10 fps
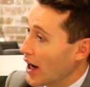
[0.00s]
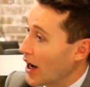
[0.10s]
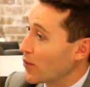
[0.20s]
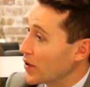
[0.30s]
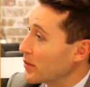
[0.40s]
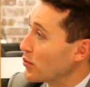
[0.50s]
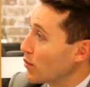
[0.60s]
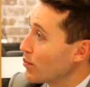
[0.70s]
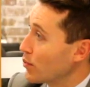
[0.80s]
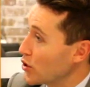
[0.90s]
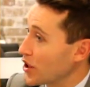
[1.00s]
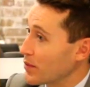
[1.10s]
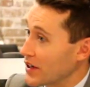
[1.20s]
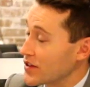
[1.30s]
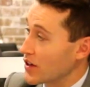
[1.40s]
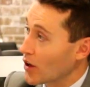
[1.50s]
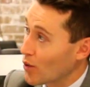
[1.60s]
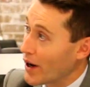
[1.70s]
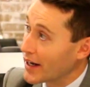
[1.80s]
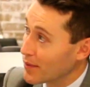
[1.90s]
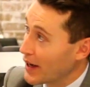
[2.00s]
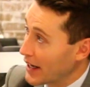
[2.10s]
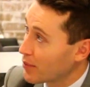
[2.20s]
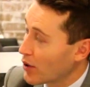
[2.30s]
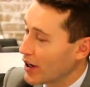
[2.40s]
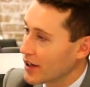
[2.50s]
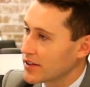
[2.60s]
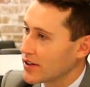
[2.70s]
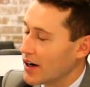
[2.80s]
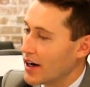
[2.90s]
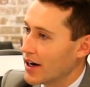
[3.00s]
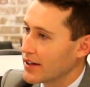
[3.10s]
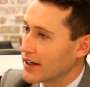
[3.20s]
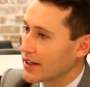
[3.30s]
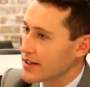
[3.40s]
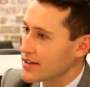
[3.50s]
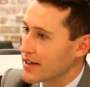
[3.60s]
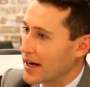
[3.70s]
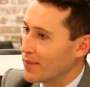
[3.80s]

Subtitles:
are really pushing it because it's a great betting product. So I think it's